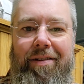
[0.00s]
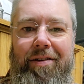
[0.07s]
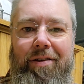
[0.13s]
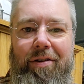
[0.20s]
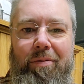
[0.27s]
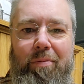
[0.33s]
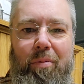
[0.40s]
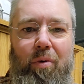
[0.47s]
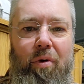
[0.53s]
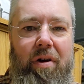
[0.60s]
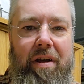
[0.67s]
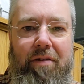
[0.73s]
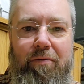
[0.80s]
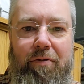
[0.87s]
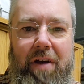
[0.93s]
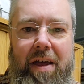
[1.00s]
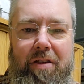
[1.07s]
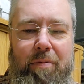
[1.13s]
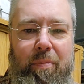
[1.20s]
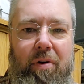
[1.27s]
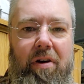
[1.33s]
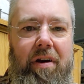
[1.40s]
Good morning,
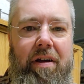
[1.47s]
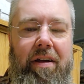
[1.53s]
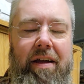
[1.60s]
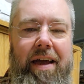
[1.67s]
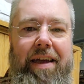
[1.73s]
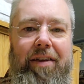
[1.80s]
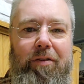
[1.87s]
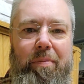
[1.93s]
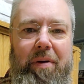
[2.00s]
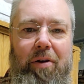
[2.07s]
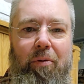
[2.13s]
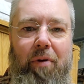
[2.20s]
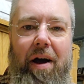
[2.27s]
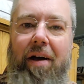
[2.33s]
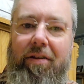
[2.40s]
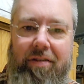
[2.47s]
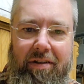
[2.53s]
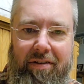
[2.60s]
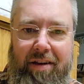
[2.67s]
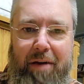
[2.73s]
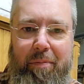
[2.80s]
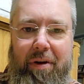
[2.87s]
Facebook. Hey, it's been a while
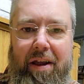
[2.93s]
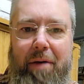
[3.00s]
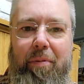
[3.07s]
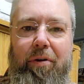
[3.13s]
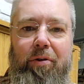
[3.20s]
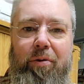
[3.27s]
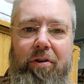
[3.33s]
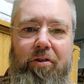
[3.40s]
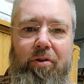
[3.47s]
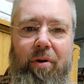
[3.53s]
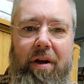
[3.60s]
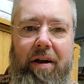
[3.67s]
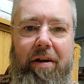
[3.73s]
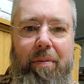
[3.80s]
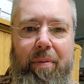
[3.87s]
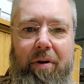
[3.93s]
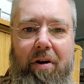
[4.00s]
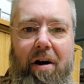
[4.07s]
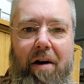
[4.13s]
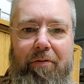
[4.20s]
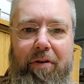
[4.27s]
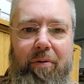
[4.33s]
since I've been able to enjoy a cup of
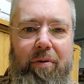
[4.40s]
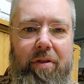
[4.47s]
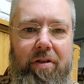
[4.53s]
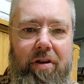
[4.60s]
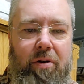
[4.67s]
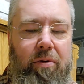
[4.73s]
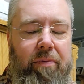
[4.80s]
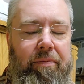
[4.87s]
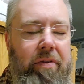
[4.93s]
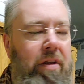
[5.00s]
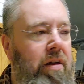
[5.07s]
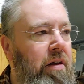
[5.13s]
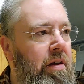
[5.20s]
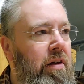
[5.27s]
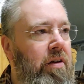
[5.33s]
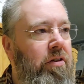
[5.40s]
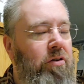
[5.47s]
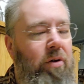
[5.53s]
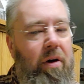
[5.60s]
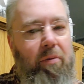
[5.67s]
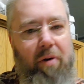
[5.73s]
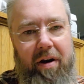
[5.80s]
coffee with you.
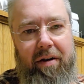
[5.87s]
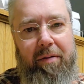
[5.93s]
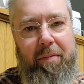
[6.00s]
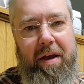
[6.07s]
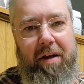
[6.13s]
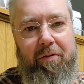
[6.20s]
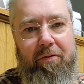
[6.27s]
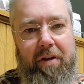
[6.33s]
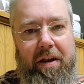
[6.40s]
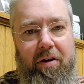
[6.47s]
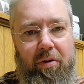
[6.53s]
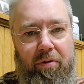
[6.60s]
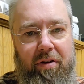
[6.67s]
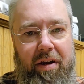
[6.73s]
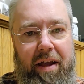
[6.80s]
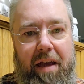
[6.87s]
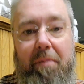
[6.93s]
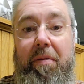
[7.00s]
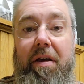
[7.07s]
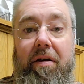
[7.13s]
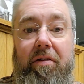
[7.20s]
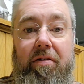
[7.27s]
So I wanted to make a video today
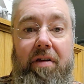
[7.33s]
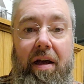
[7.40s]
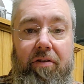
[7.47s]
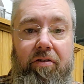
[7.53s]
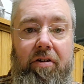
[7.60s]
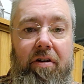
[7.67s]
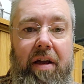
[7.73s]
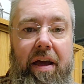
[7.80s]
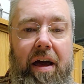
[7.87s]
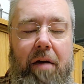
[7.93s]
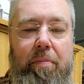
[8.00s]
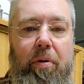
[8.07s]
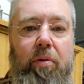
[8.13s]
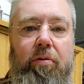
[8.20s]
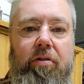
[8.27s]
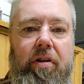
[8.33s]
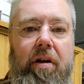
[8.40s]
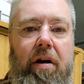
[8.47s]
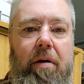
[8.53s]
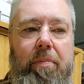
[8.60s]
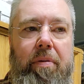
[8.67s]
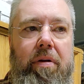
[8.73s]
because yesterday I posted
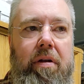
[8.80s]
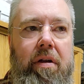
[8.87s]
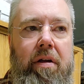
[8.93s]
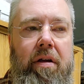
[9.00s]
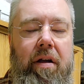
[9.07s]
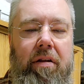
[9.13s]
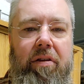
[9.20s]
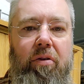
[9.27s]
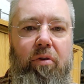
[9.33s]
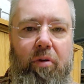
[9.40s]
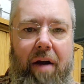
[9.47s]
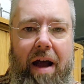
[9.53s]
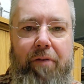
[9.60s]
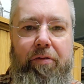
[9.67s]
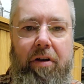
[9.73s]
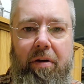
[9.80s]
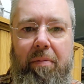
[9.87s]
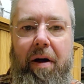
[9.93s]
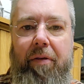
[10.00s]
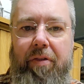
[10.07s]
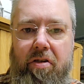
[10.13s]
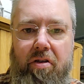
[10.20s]
up a little graphic
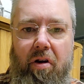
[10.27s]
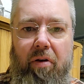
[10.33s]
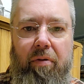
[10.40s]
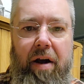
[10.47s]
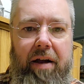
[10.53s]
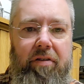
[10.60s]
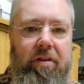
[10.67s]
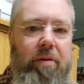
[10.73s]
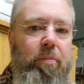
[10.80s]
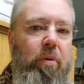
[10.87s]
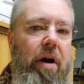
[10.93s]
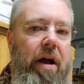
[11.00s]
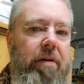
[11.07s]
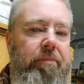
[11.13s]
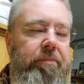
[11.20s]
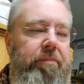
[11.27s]
about the salt rising bread.